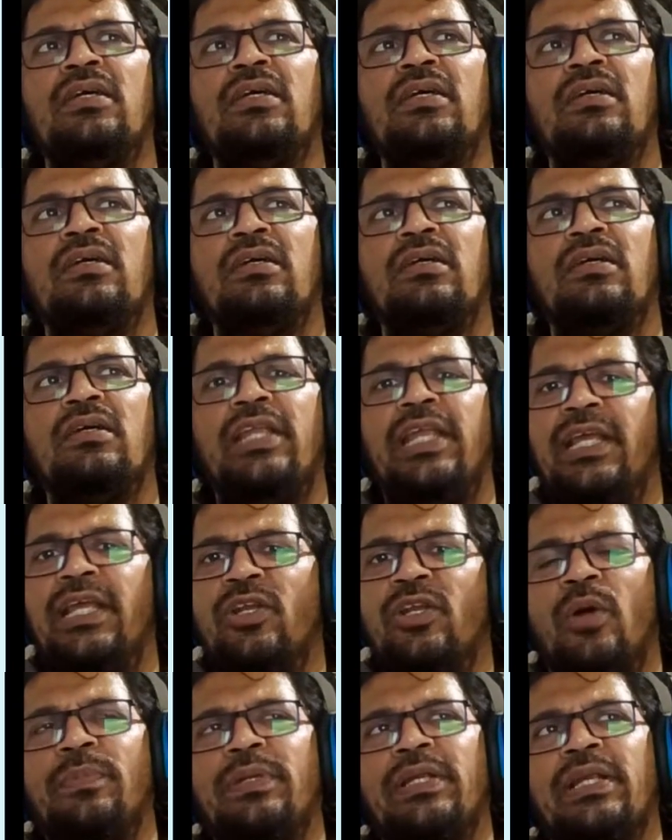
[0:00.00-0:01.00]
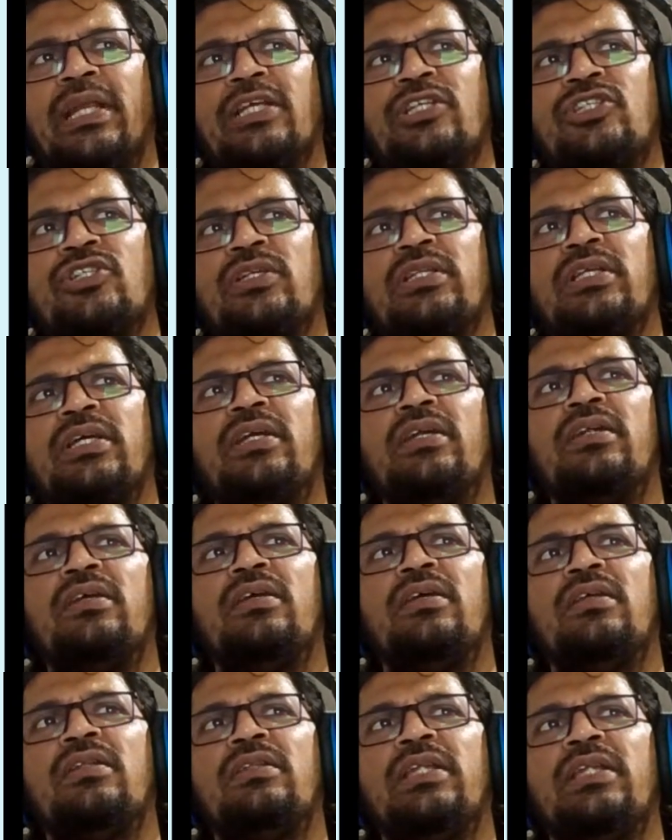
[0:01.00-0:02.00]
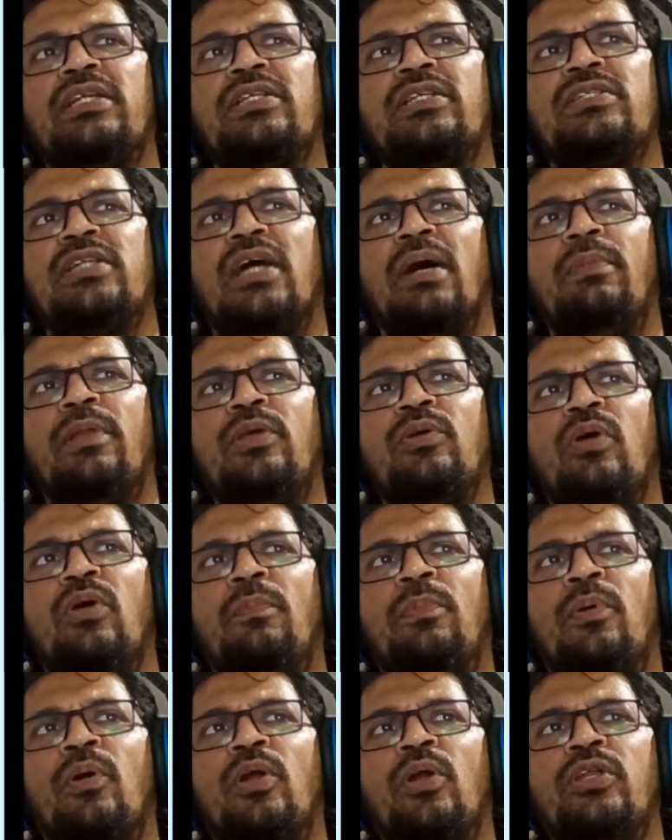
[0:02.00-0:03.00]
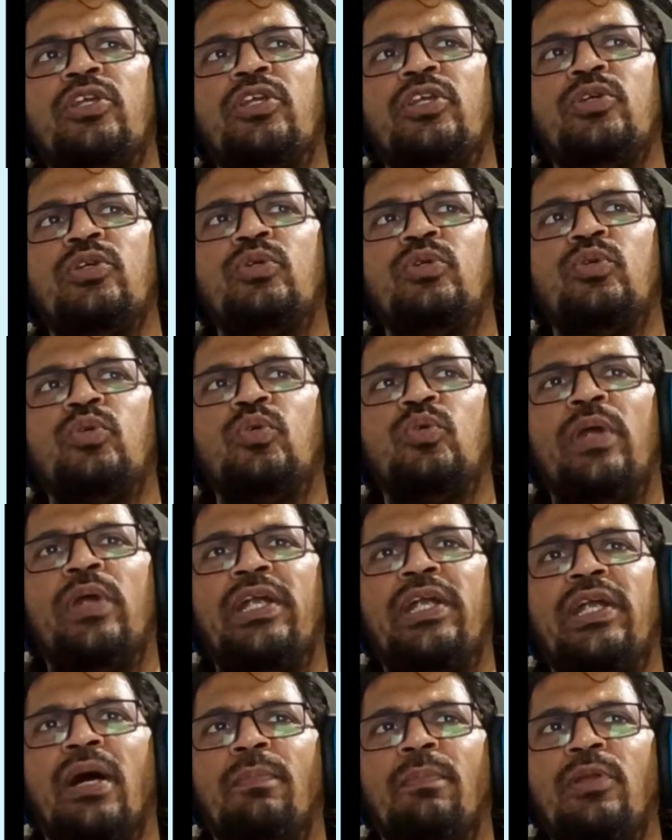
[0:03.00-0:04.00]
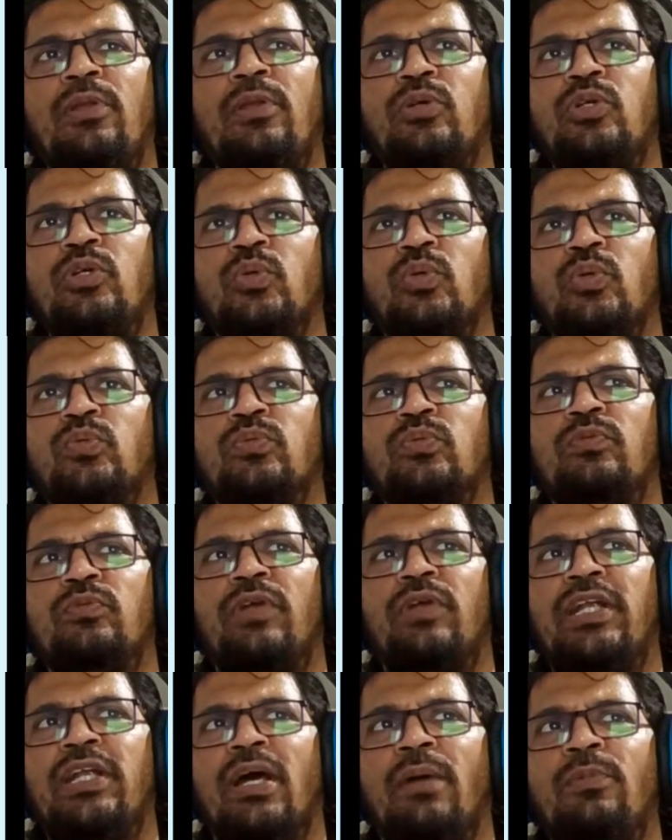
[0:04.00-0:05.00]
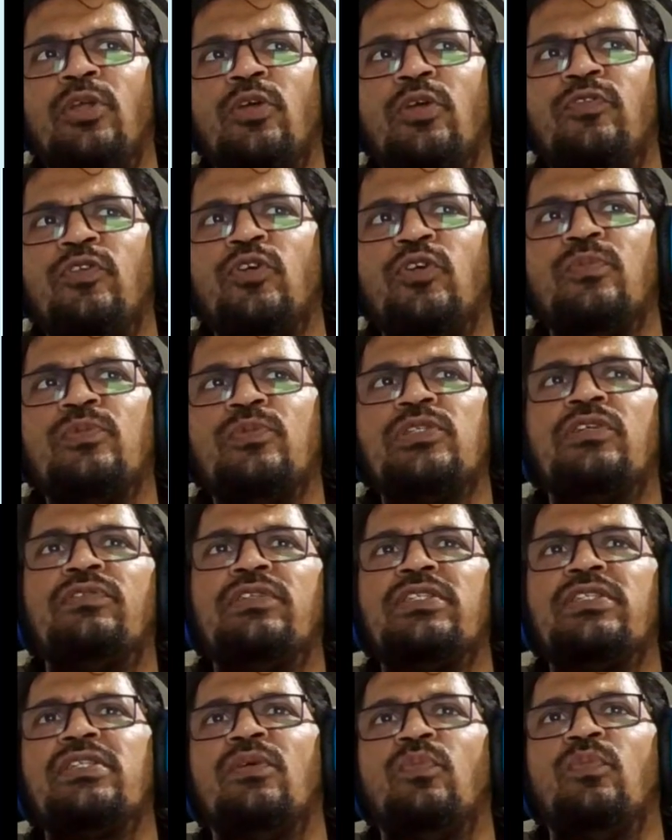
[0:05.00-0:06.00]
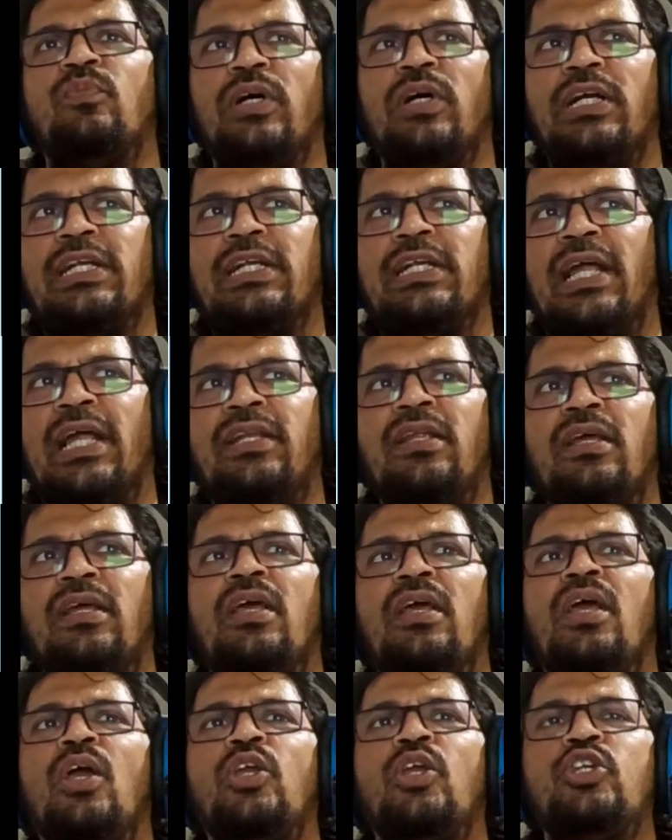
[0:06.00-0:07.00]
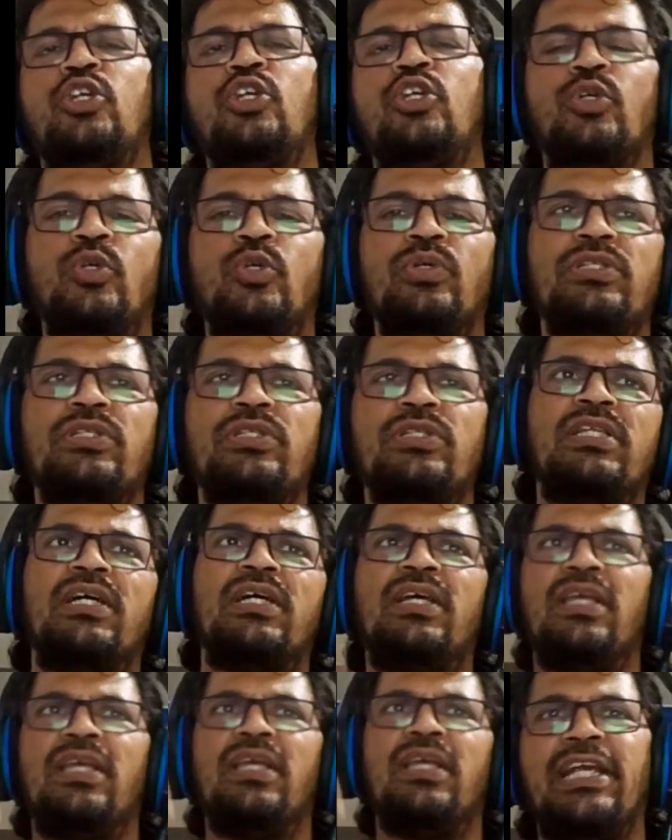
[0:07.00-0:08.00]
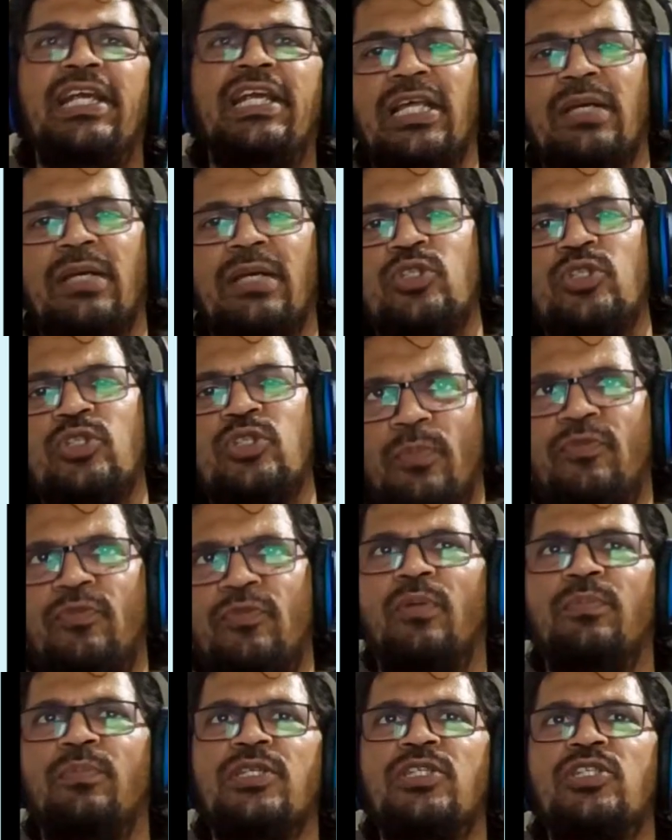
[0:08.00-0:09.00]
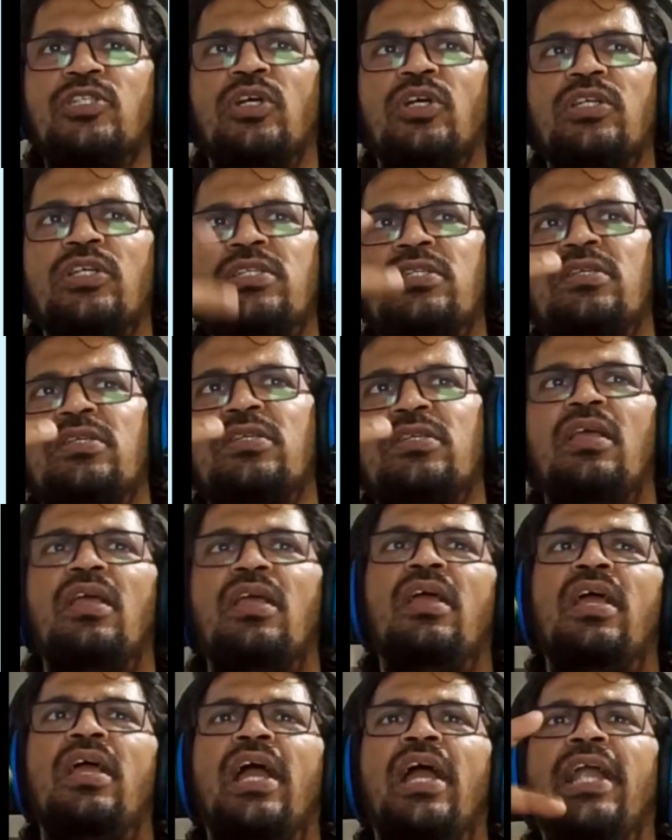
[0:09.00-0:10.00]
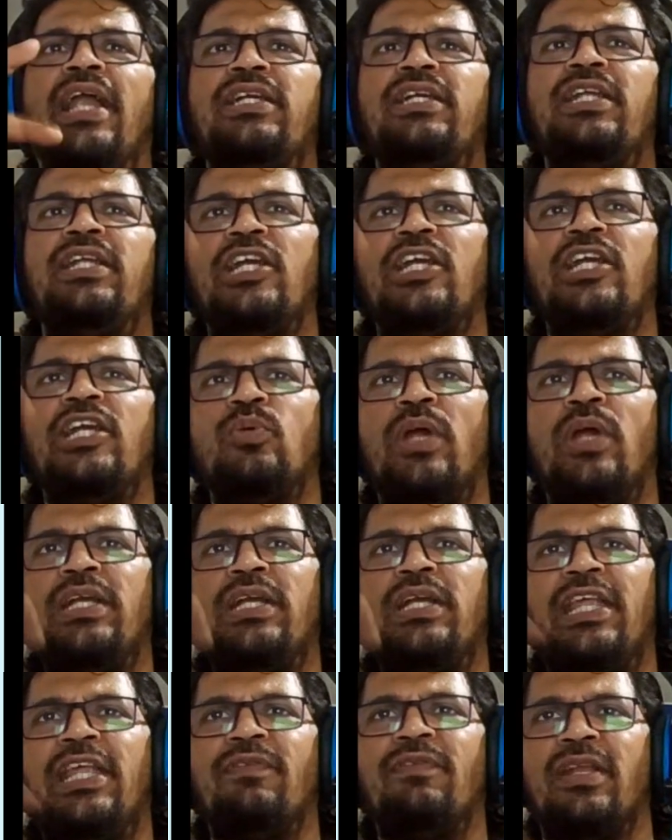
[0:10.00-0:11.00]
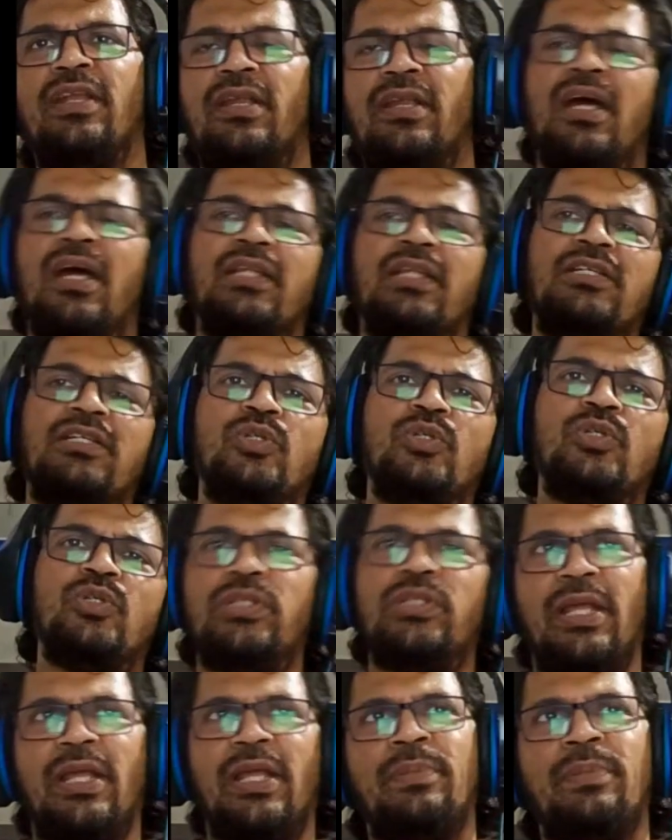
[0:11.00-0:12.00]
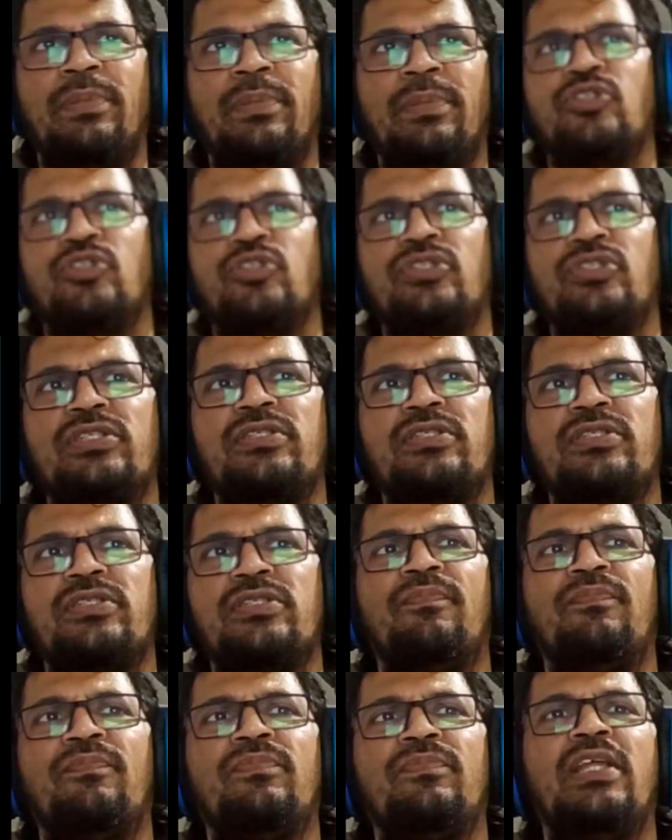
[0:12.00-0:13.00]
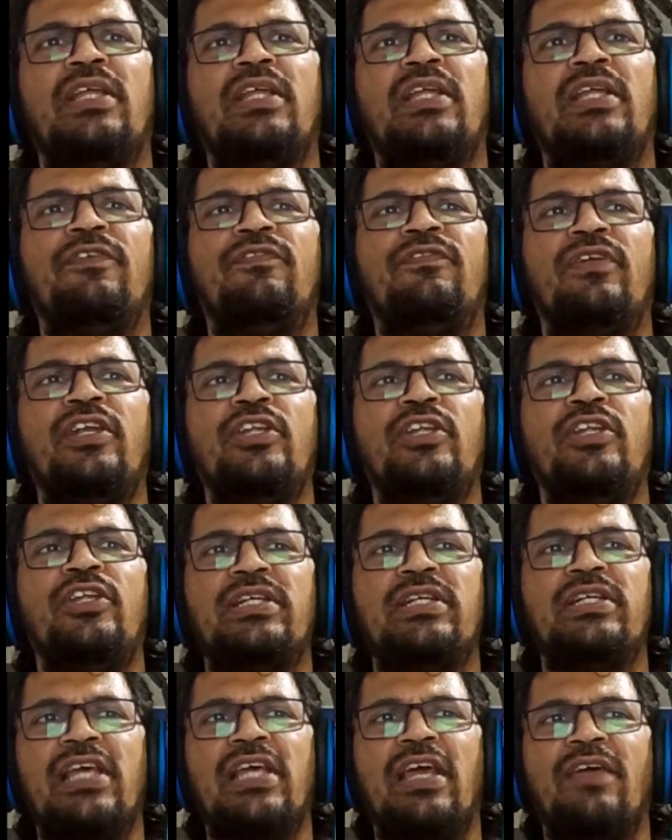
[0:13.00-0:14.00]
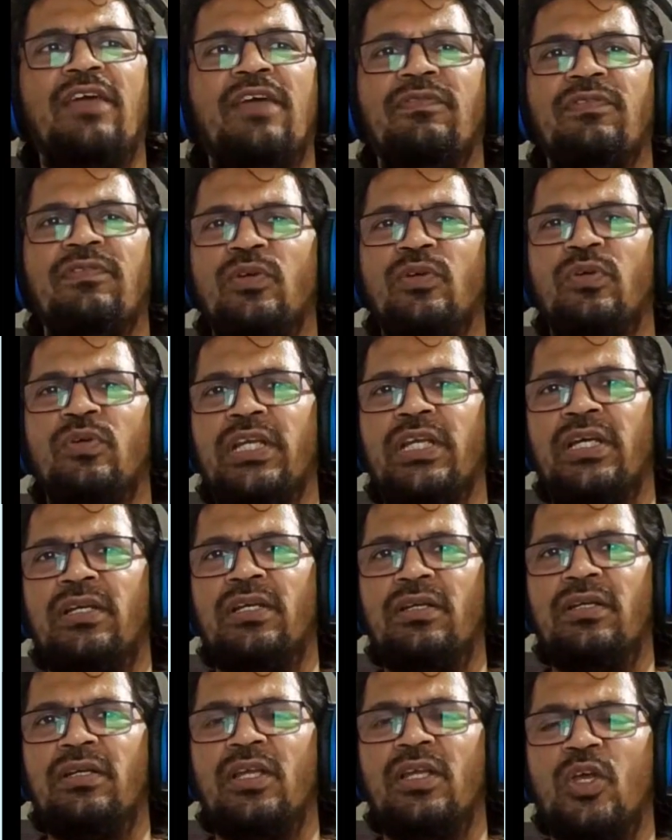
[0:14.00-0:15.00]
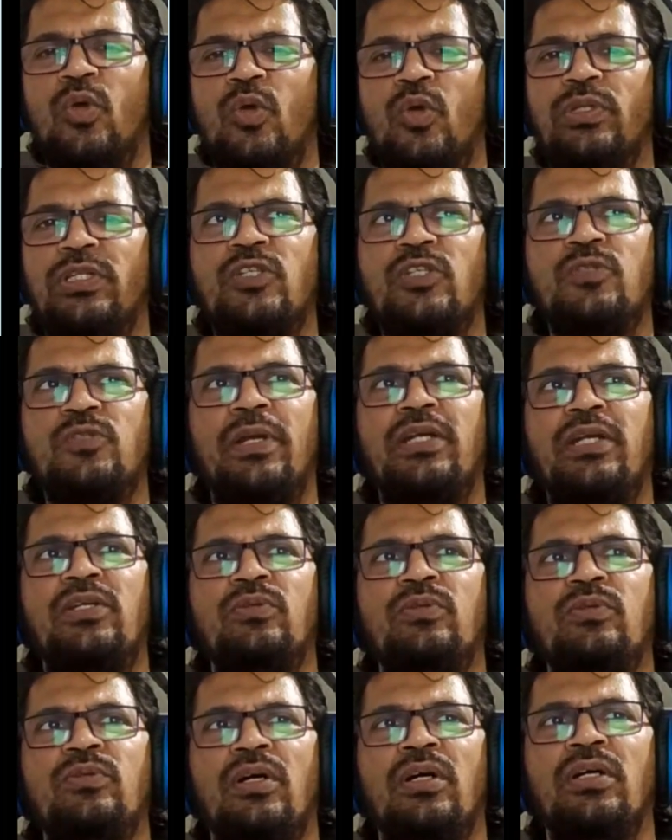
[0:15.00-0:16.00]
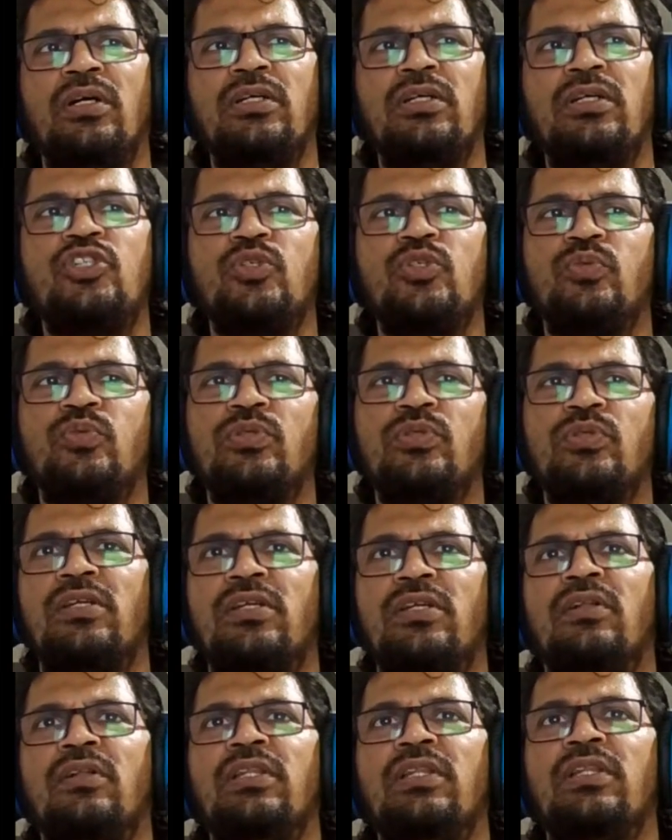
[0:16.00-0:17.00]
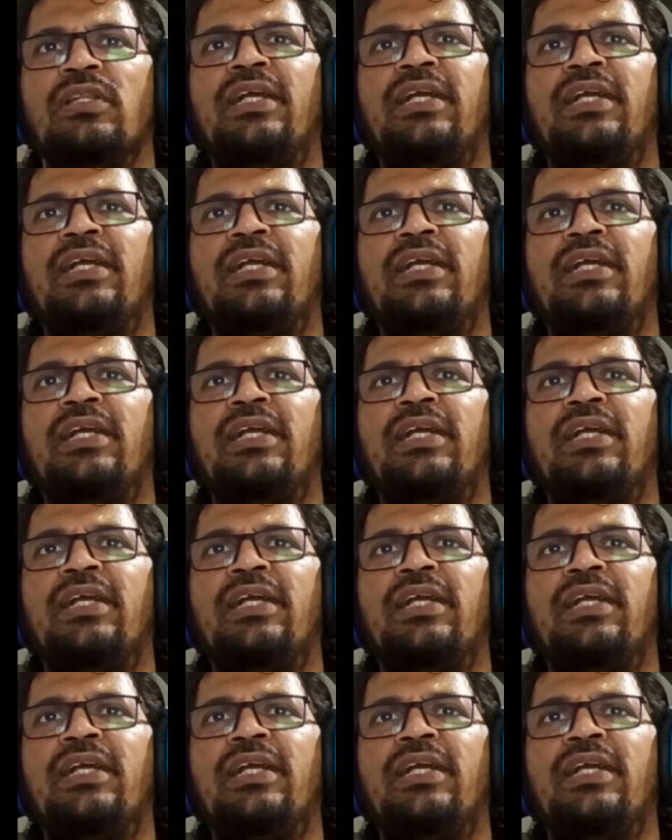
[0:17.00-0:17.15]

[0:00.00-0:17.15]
Greek nomenclature there. That is W upon Q2, where W2, where W, if you observe, is the work done, Q2 is the heat absorbed from the source, and T2 and T1 are the two temperatures. Then the different units I have given over here with respect to ergs, joules and all that.